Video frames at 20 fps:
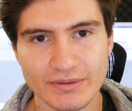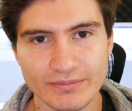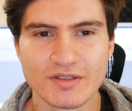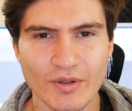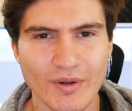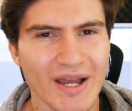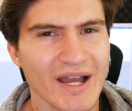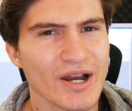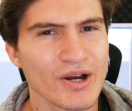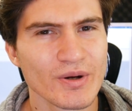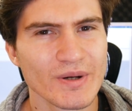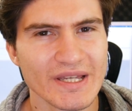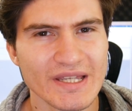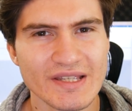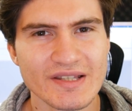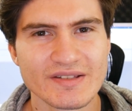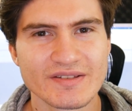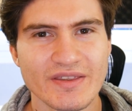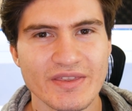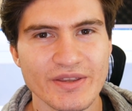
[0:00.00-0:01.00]
So how
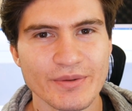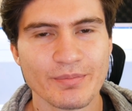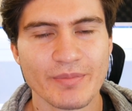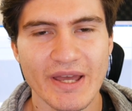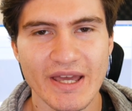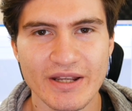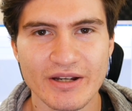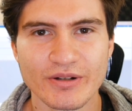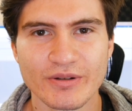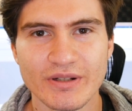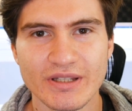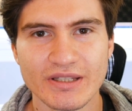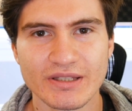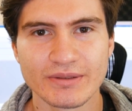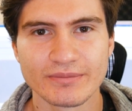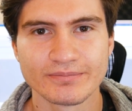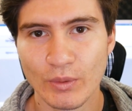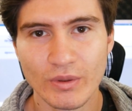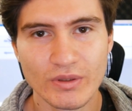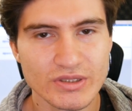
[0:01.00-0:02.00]
is the battery?
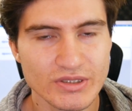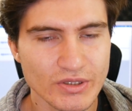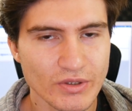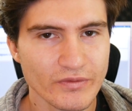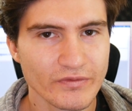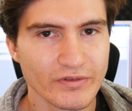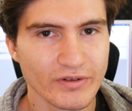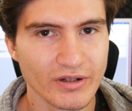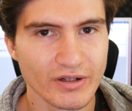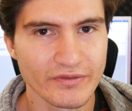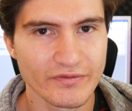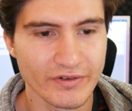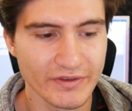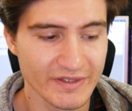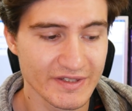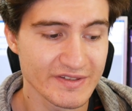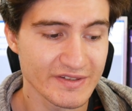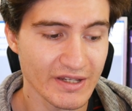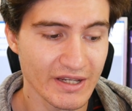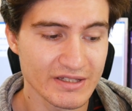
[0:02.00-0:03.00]
Well, so far, for
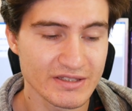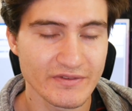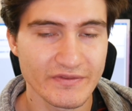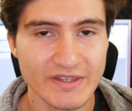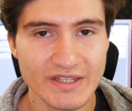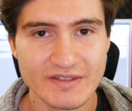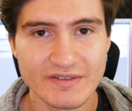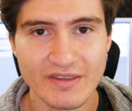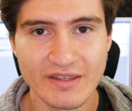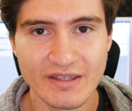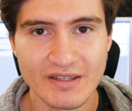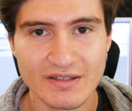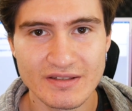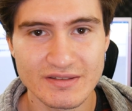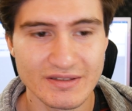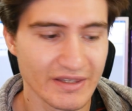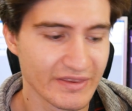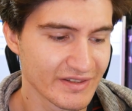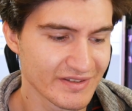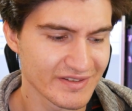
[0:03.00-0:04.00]
the size of these
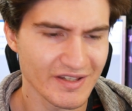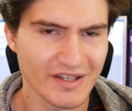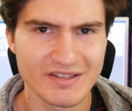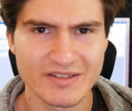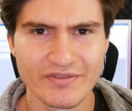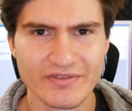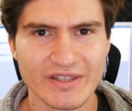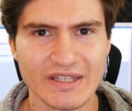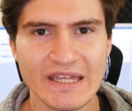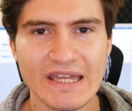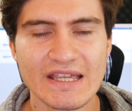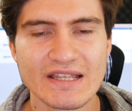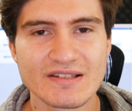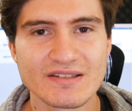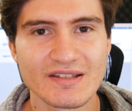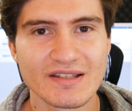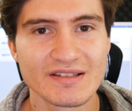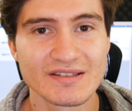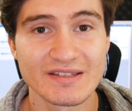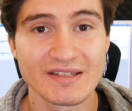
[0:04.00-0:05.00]
things and the size of the
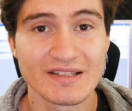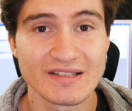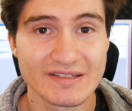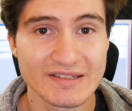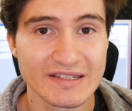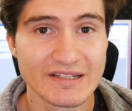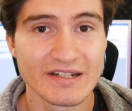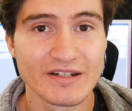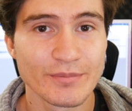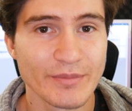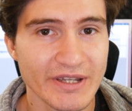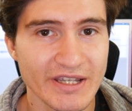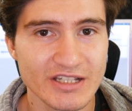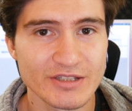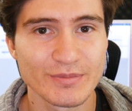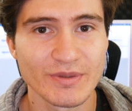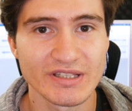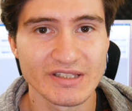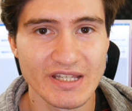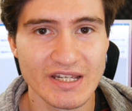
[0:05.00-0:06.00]
case, it's exceeded my
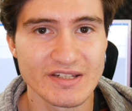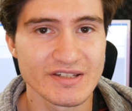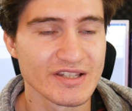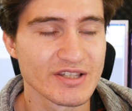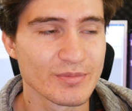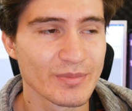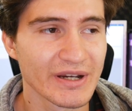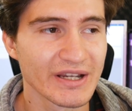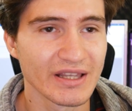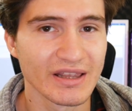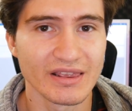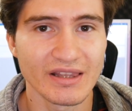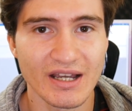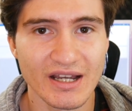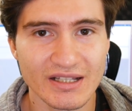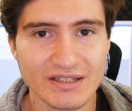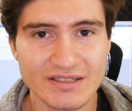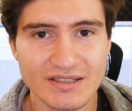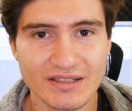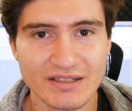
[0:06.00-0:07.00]
expectations by a
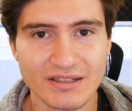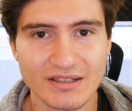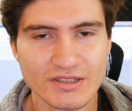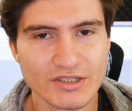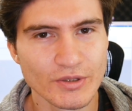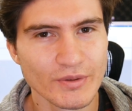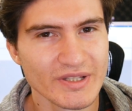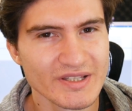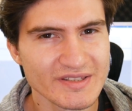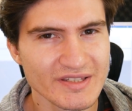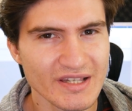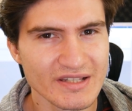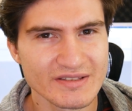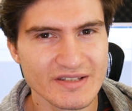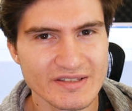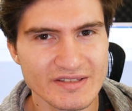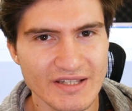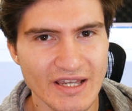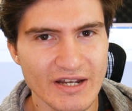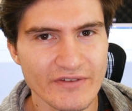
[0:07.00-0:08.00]
lot. So it says
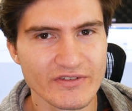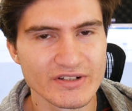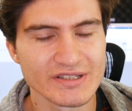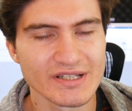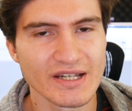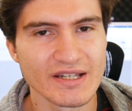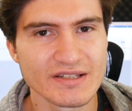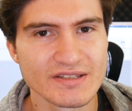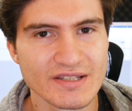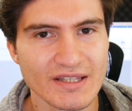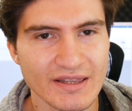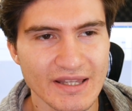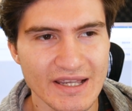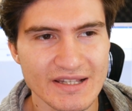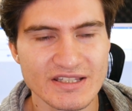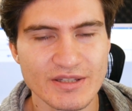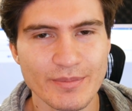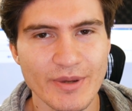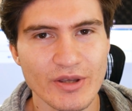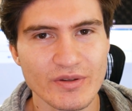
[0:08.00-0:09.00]
it's advertised to
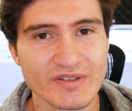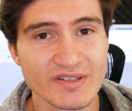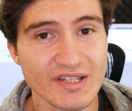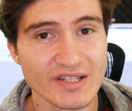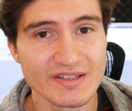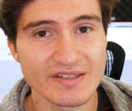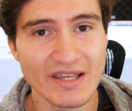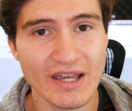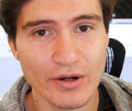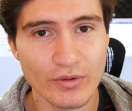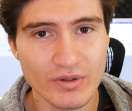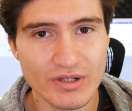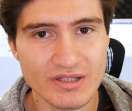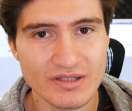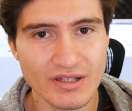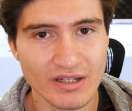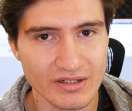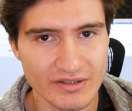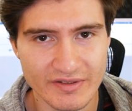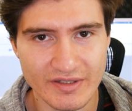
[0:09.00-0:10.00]
last about 6
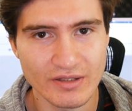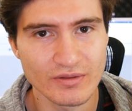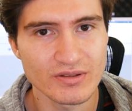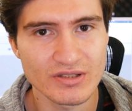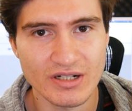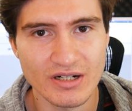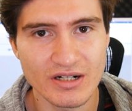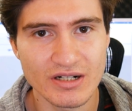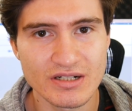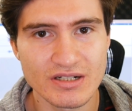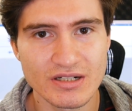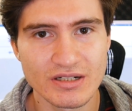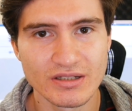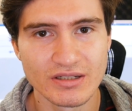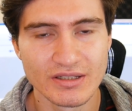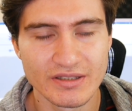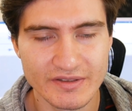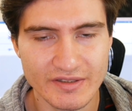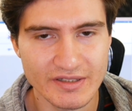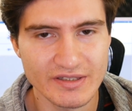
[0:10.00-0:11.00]
hours on a single charge,
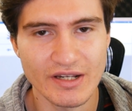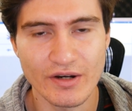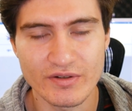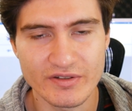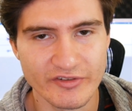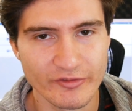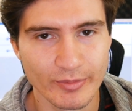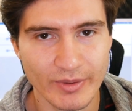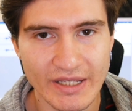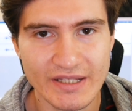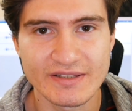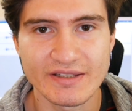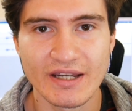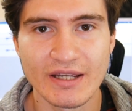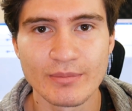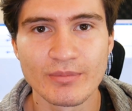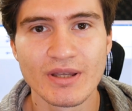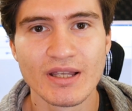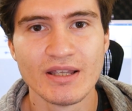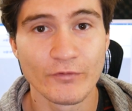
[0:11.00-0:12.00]
6 hours of
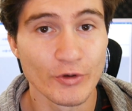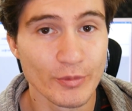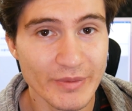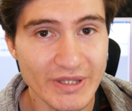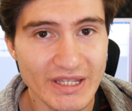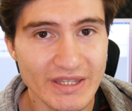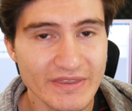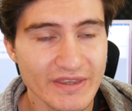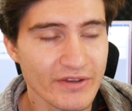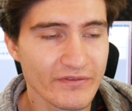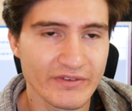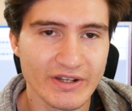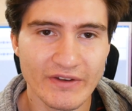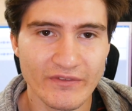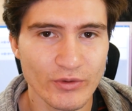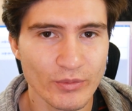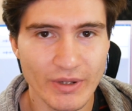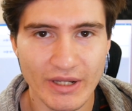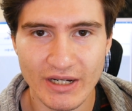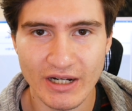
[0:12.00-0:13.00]
playtime. For me, they've
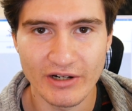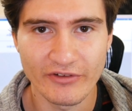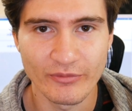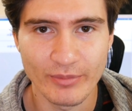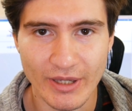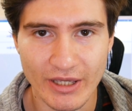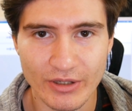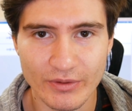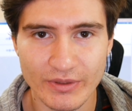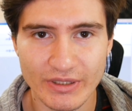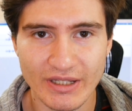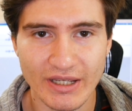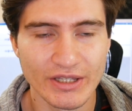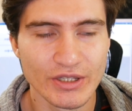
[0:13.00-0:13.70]
never ran out of battery.